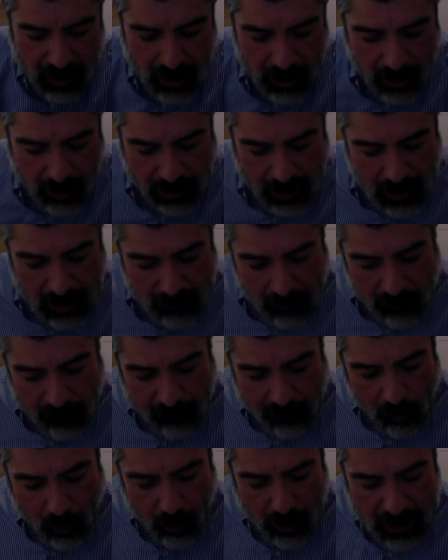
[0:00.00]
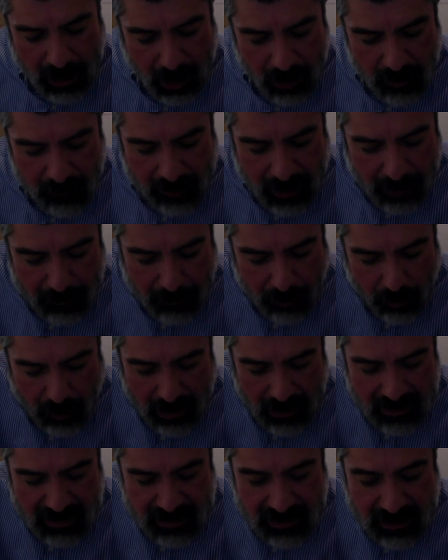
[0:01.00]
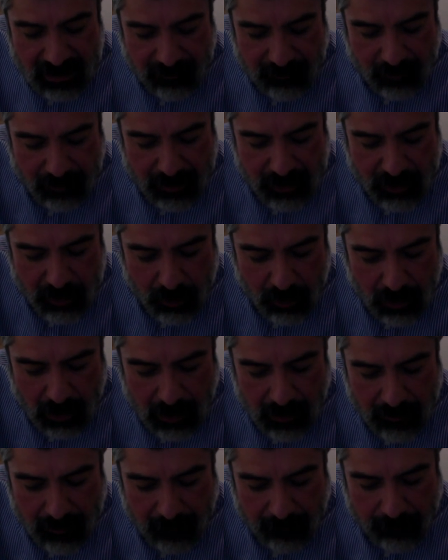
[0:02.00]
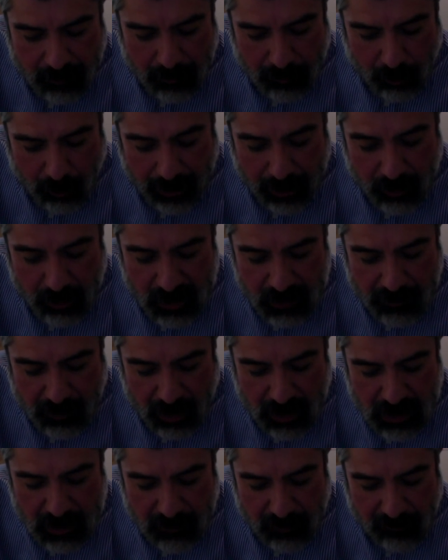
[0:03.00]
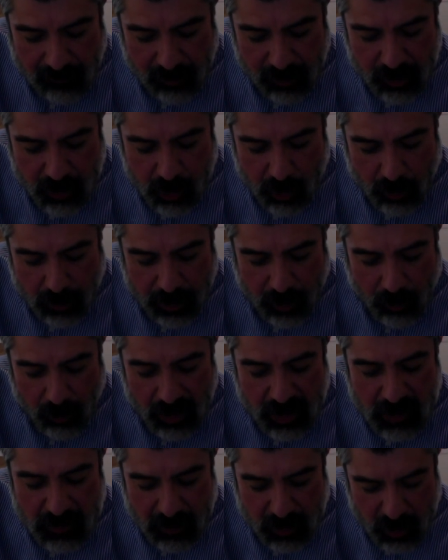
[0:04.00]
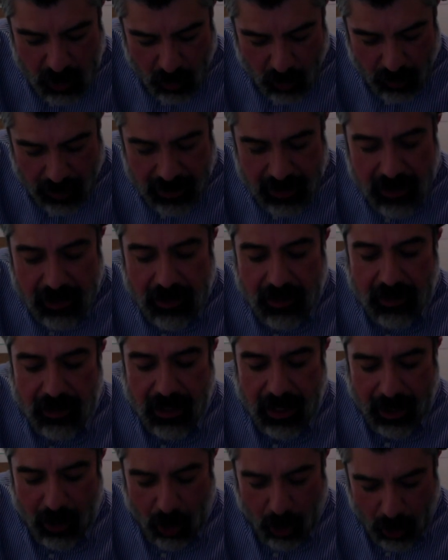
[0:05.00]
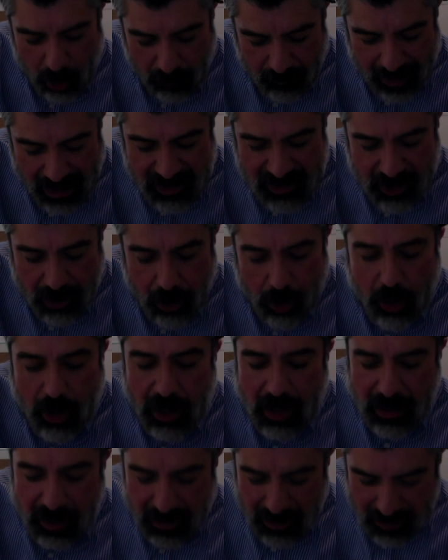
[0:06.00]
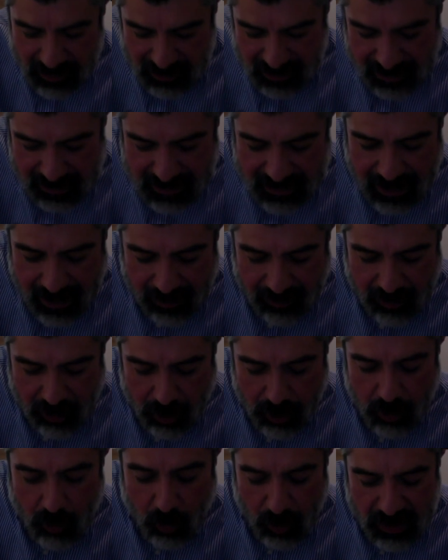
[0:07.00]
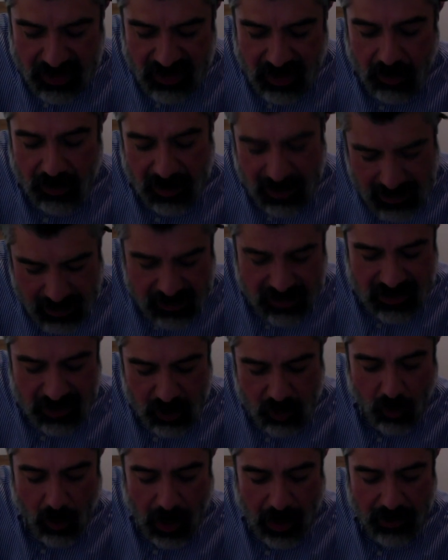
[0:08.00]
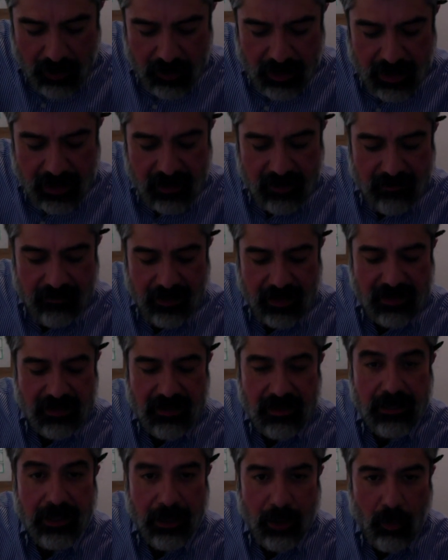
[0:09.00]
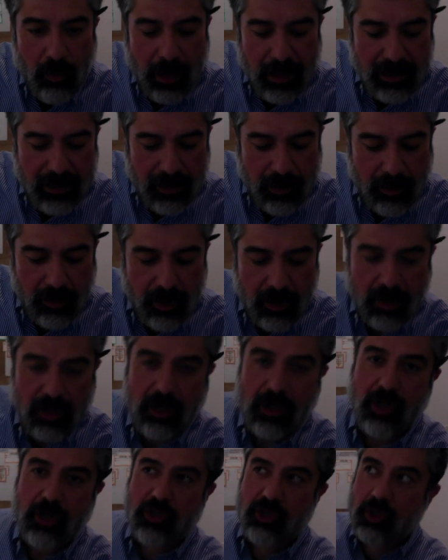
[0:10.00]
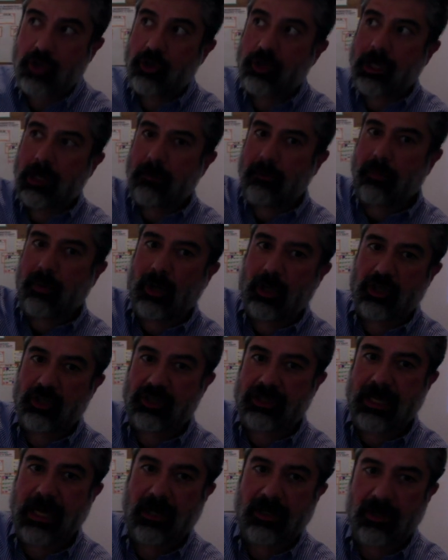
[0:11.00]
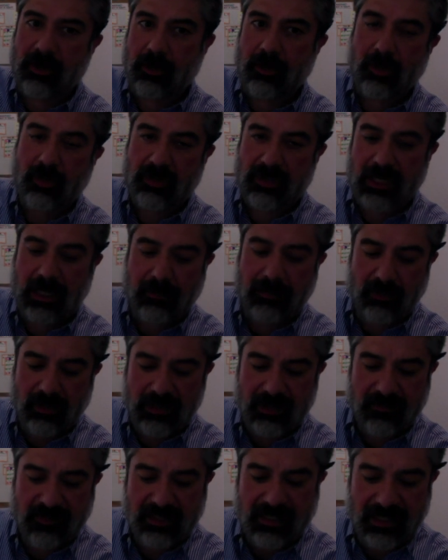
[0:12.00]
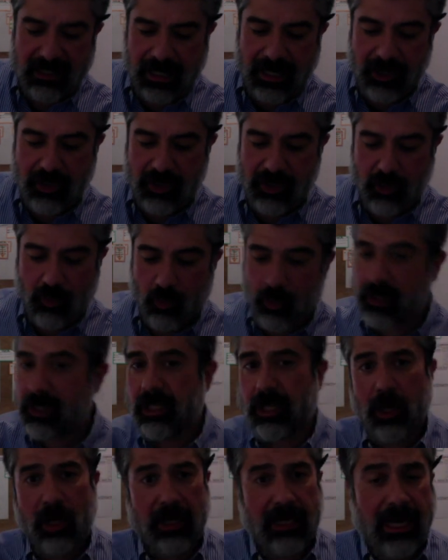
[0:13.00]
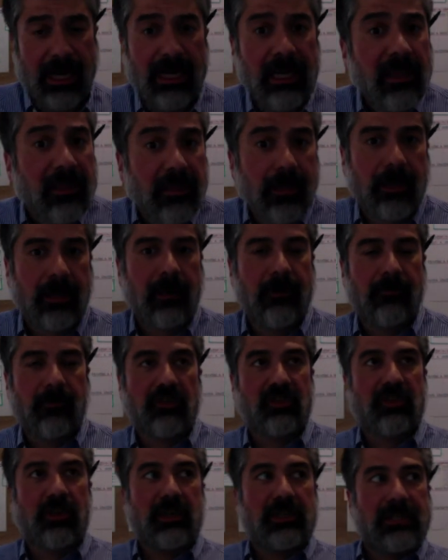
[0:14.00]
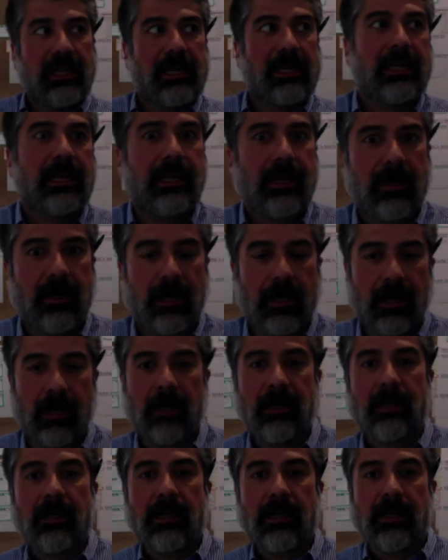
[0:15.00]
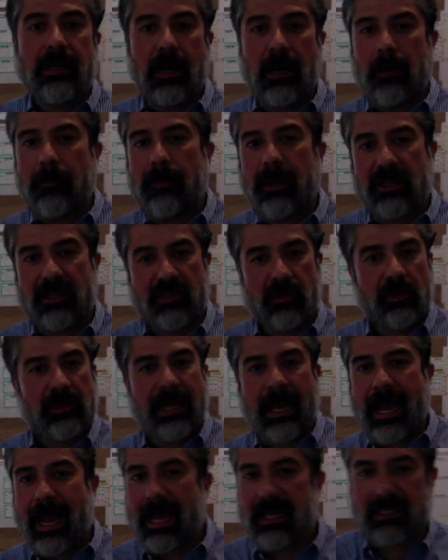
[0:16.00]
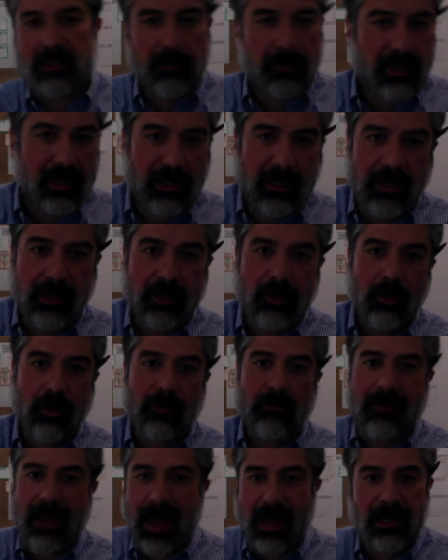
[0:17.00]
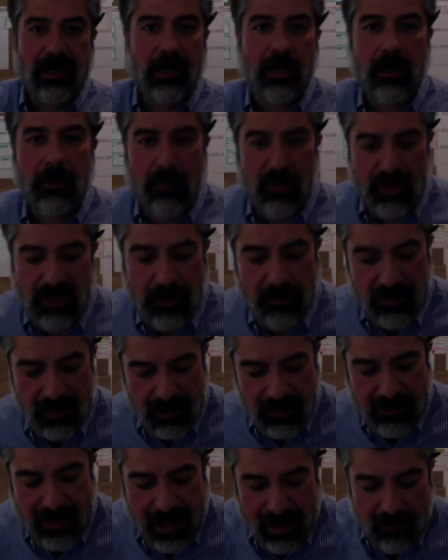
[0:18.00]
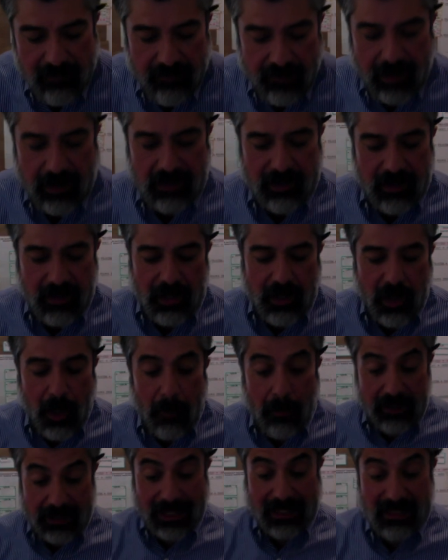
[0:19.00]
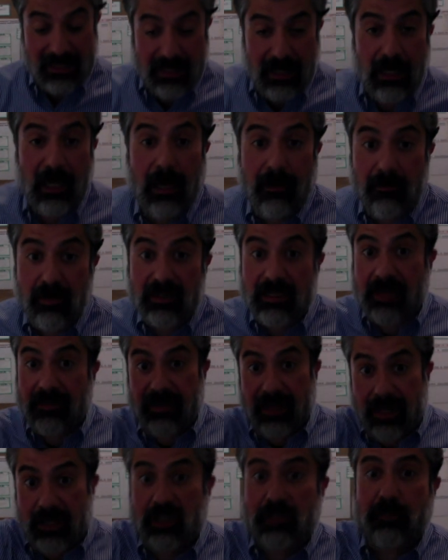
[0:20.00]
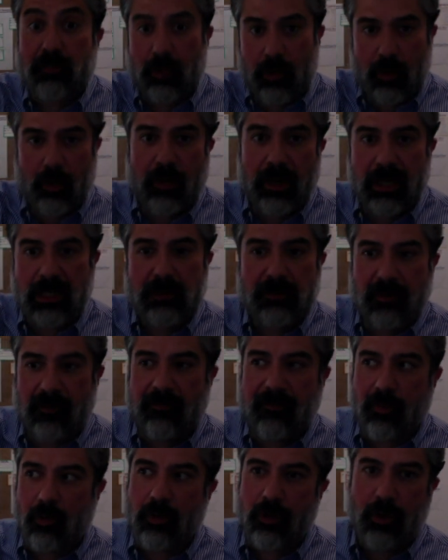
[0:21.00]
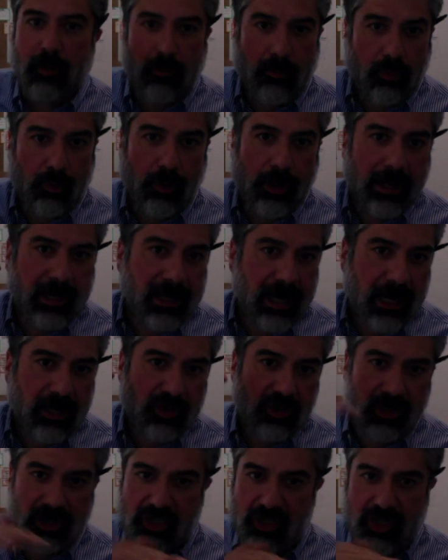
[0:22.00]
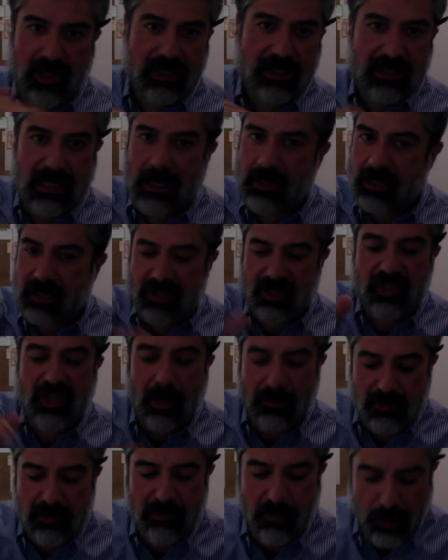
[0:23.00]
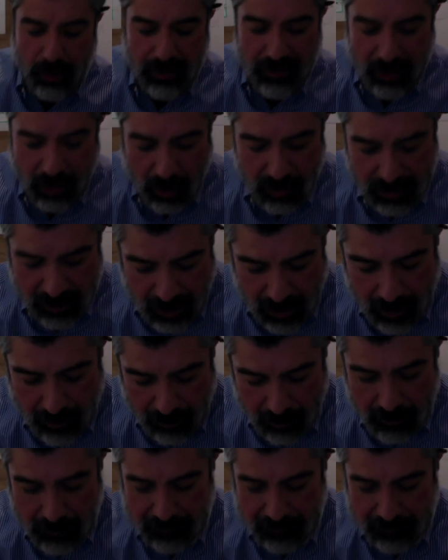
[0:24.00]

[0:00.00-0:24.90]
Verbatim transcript: Look at level four. Now you've got paralysis of the medulla, of the brain responsible for controlling respiratory and cardiovascular. See, death could result. This is why you need the ventilator right here. So you could plunge down to those levels of sedation really on anything. If you start taking a, uh, a benzodiazepine or Valium or something to that effect. But that's the levels that things progress before your brain actually shuts down and stops breathing altogether.